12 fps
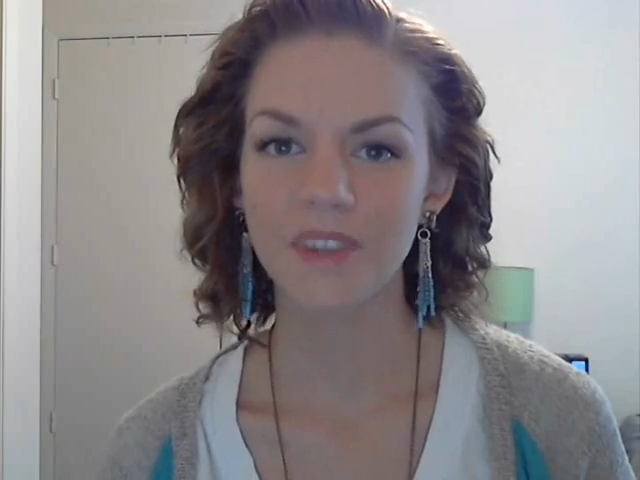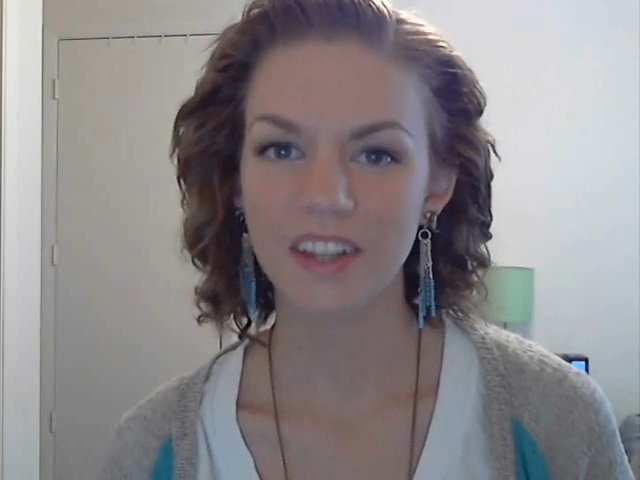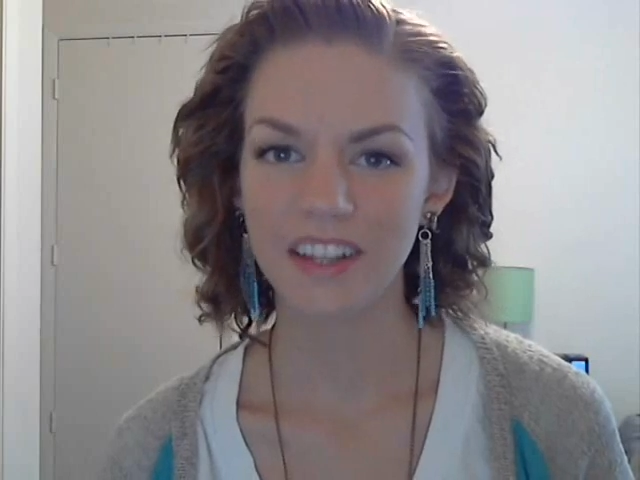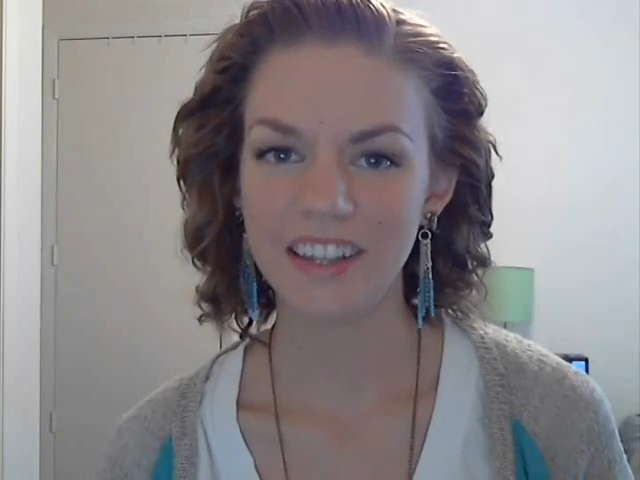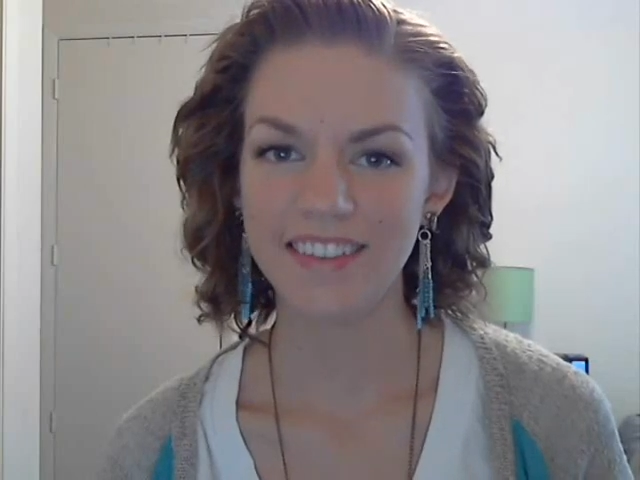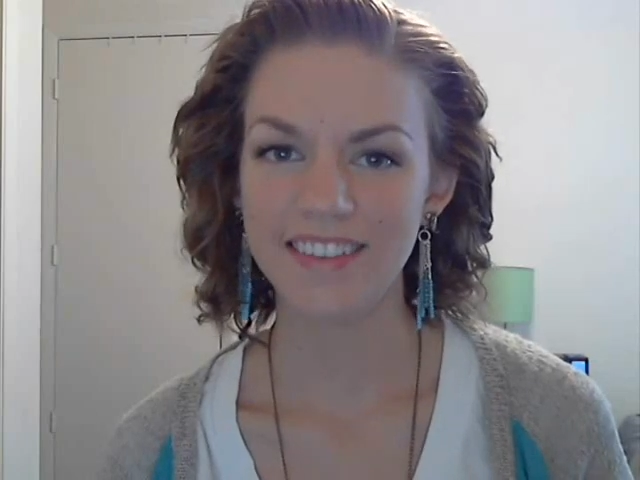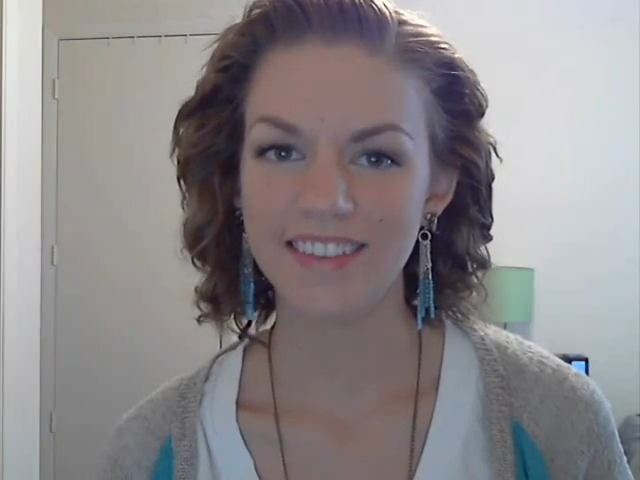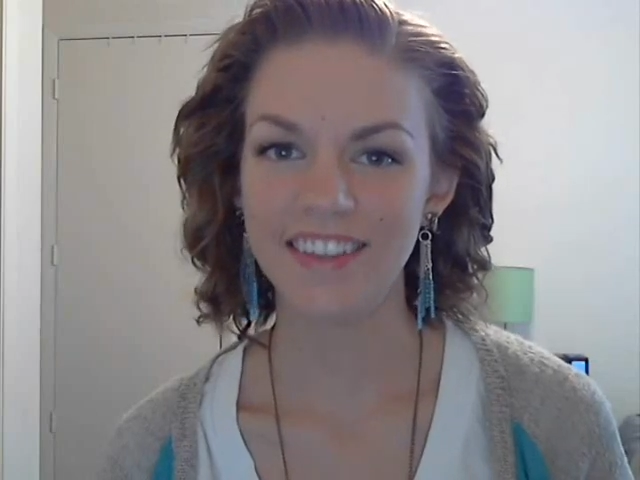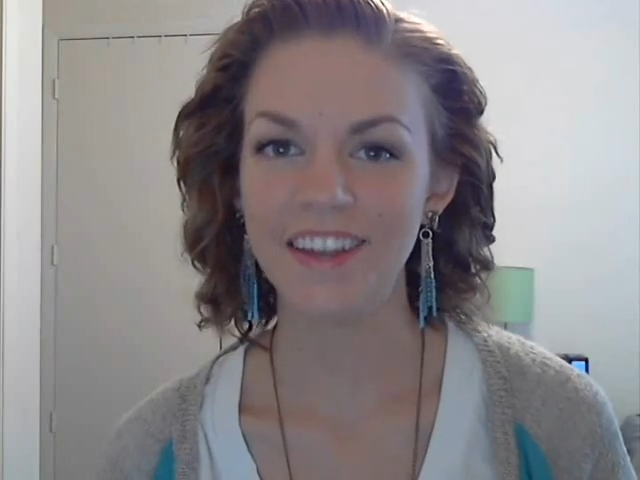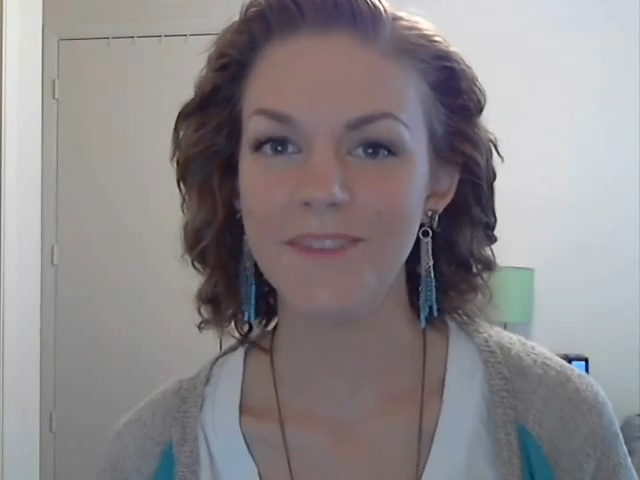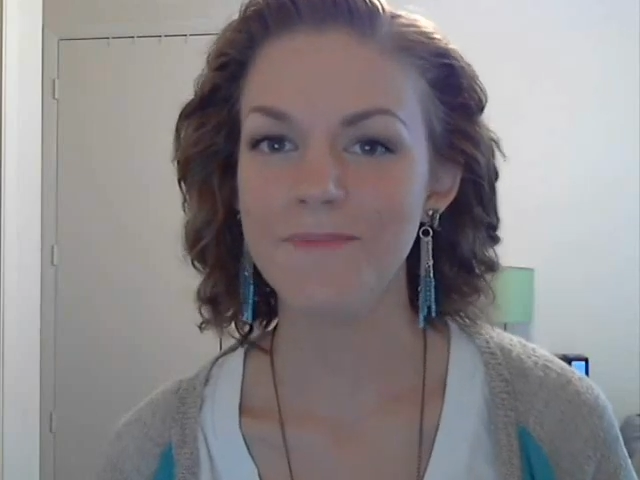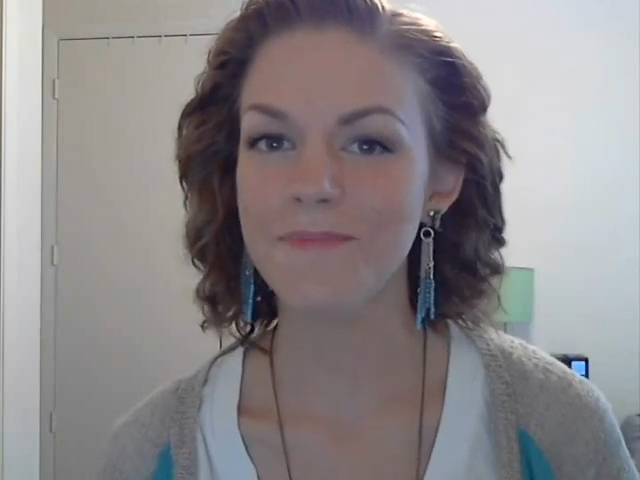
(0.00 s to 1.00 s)
Clean
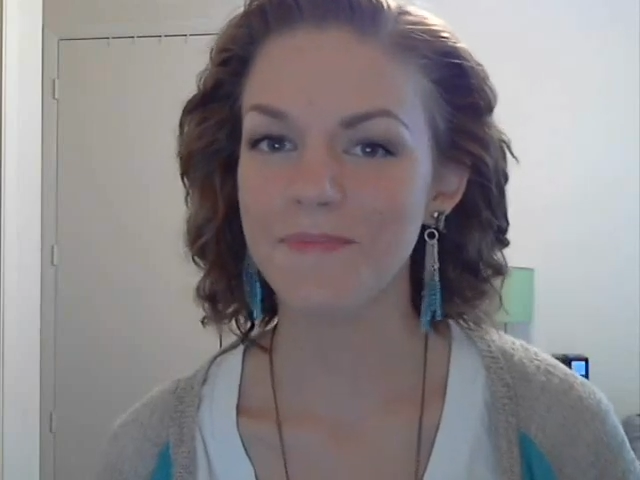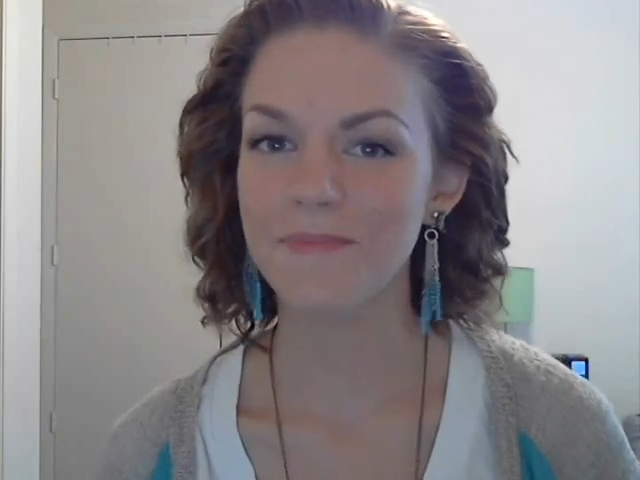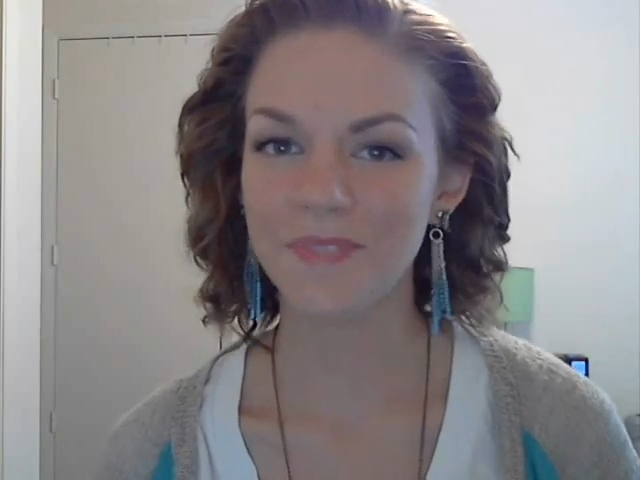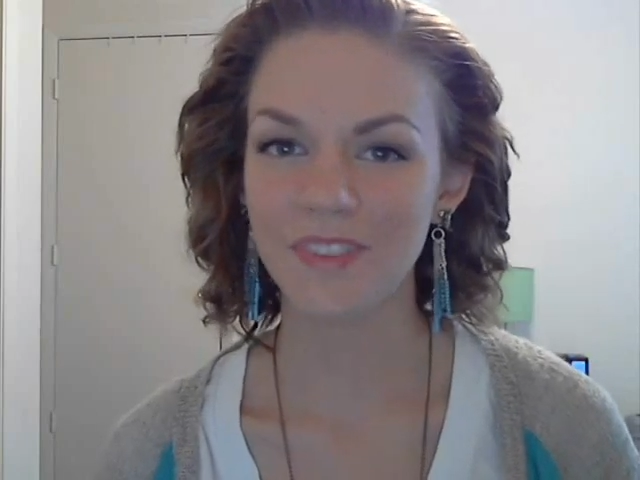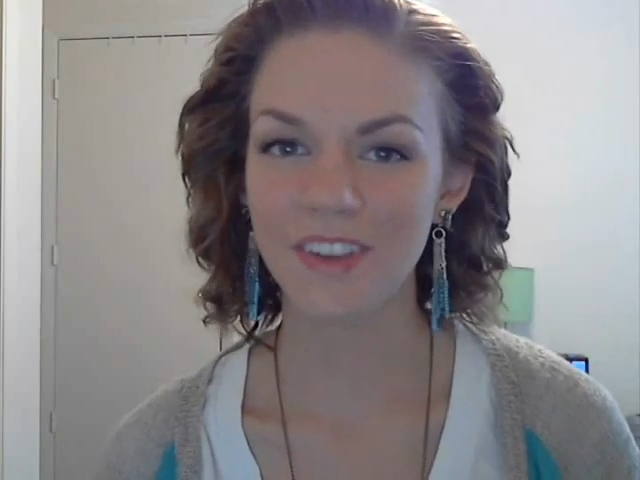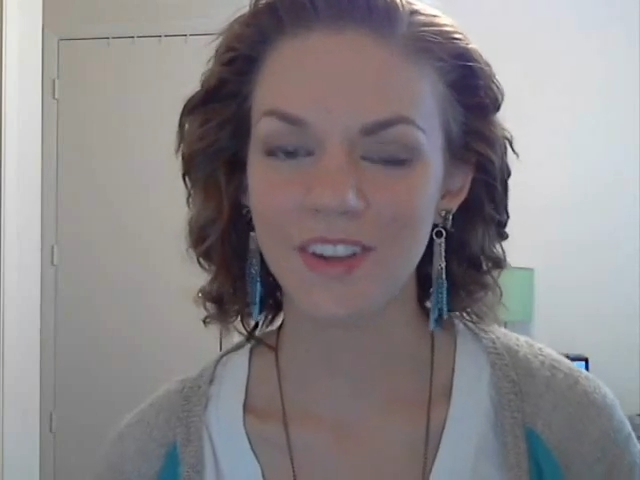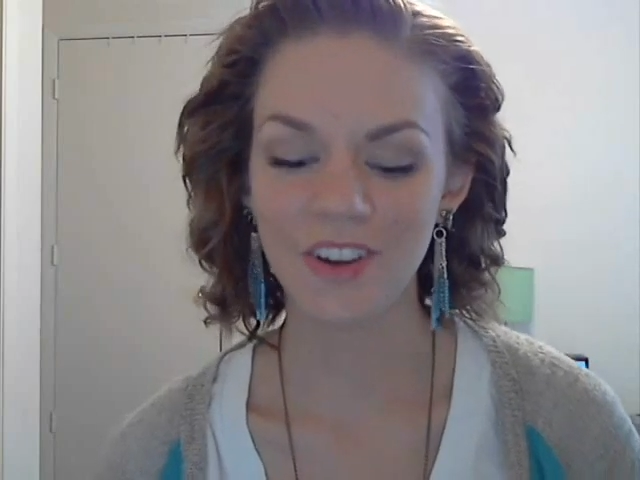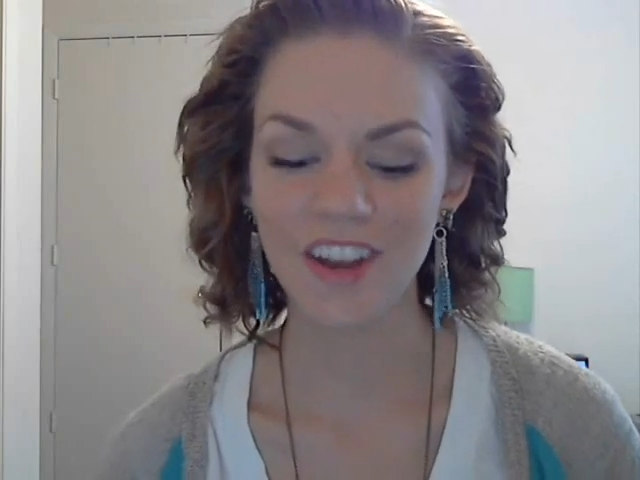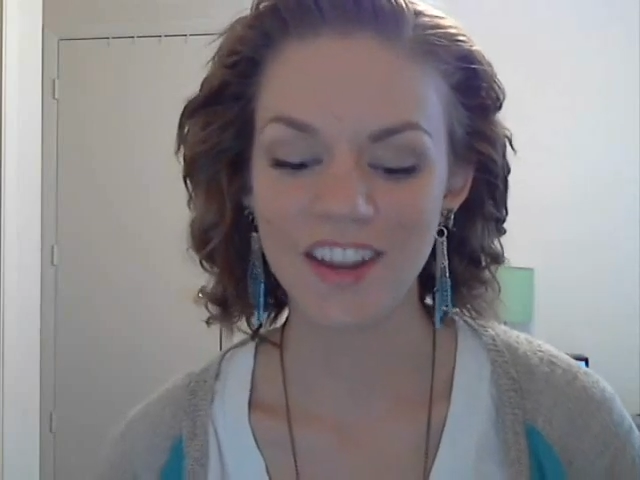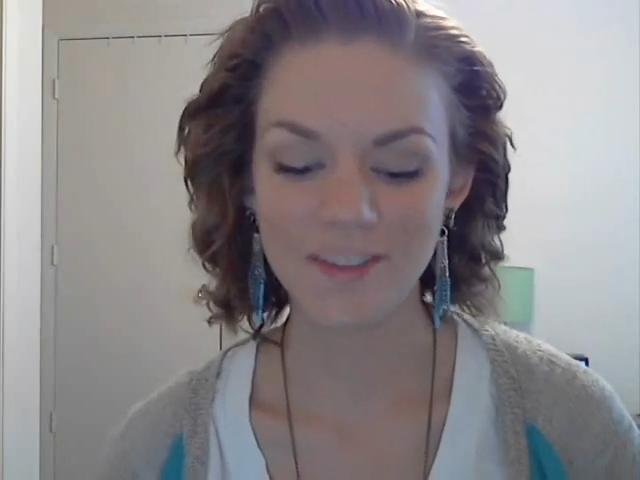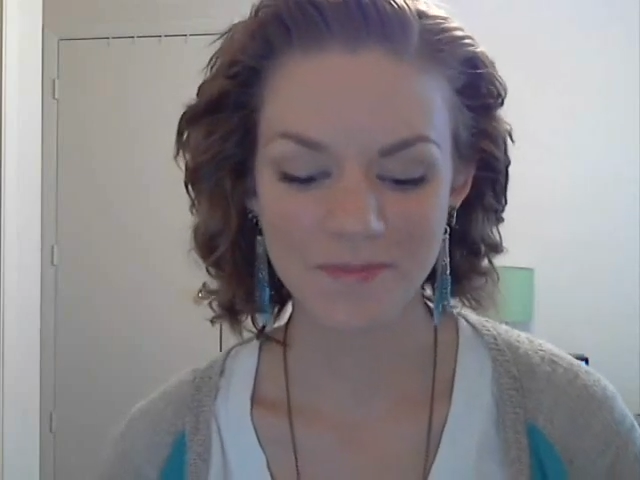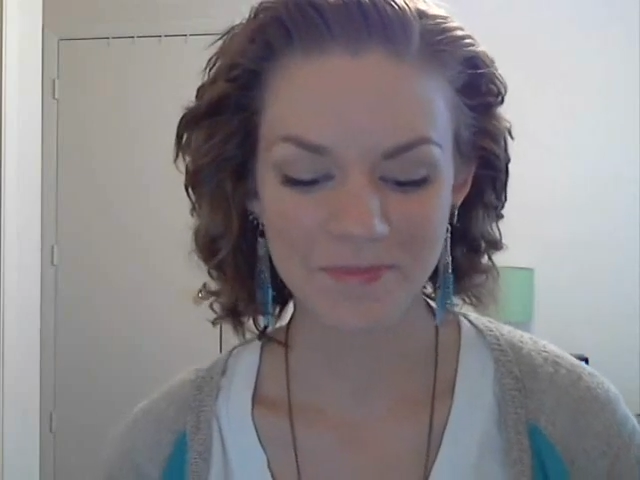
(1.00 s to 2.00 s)
skin.
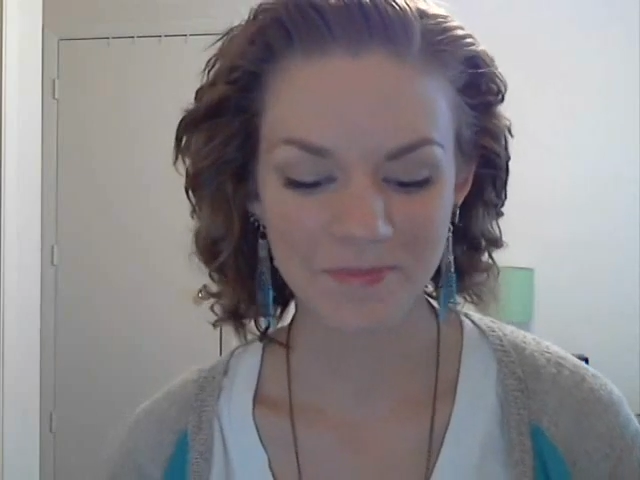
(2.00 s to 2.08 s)
Great.